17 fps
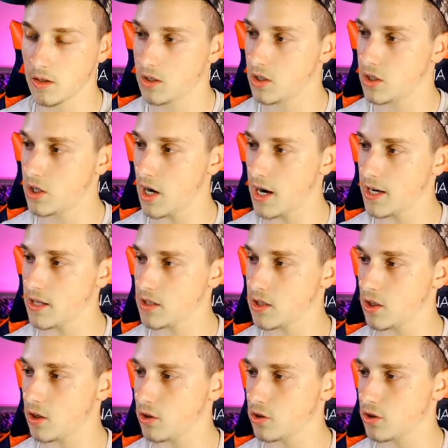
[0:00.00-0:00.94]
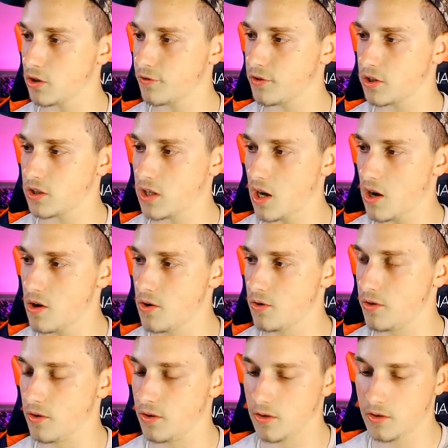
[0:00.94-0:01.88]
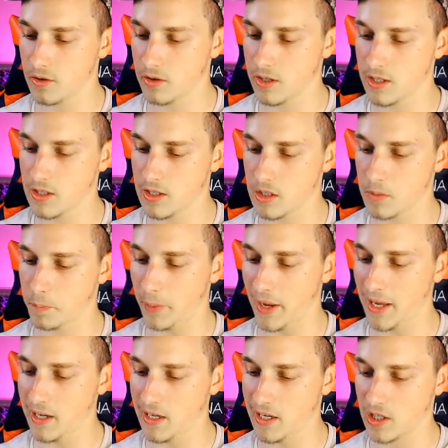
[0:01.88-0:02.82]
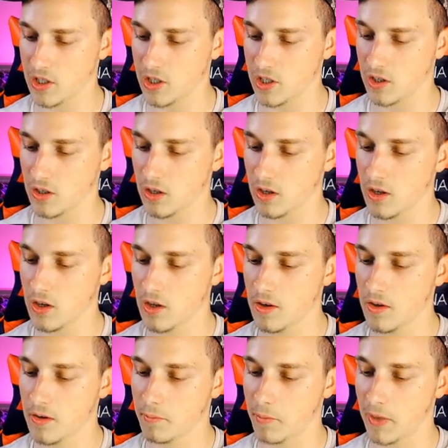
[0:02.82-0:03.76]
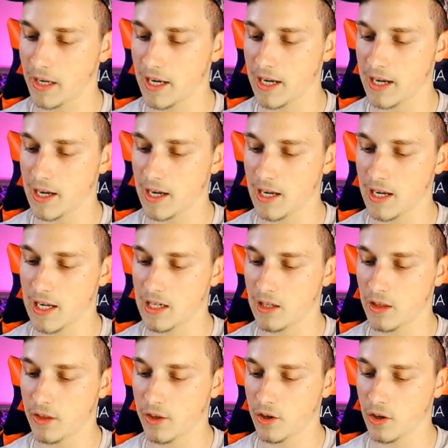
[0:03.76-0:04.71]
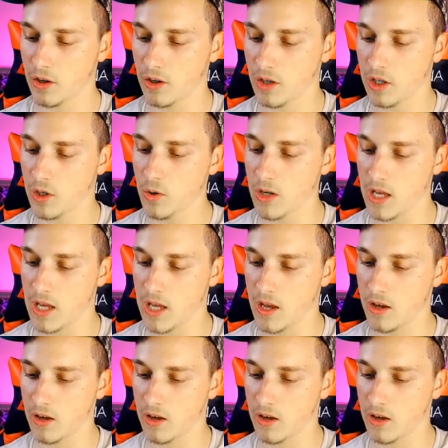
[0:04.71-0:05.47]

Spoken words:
Giant Soldier of Stone in Spanish. Baraja Inicio Yugi.